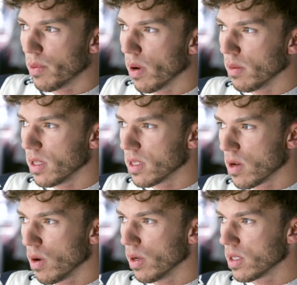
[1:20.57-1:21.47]
probably the
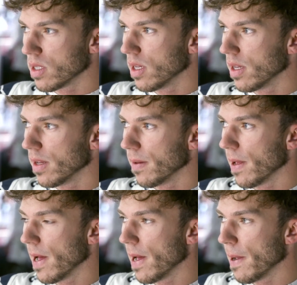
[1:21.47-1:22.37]
slowest
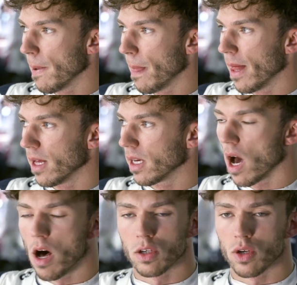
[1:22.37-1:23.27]

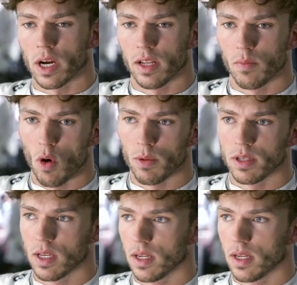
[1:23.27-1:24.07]
car on track at the moment.